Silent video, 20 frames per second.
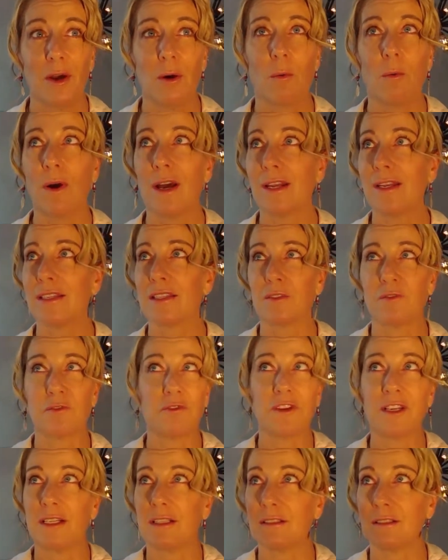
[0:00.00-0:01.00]
One is a
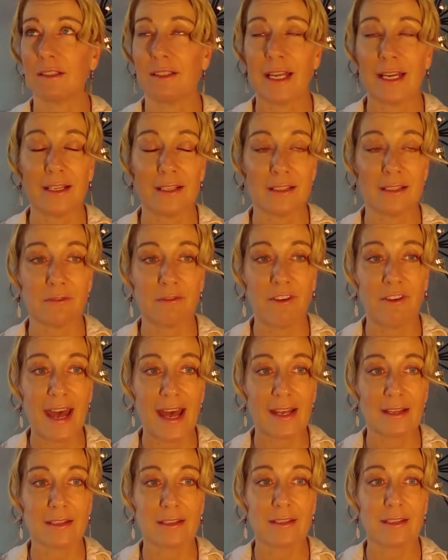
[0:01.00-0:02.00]
field that is
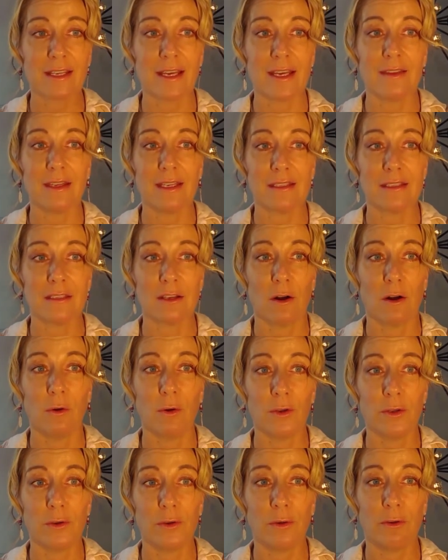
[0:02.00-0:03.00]
vast, and it's the
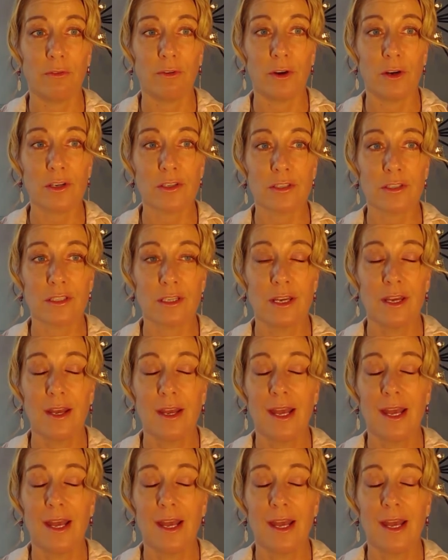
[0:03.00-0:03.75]
whole universe.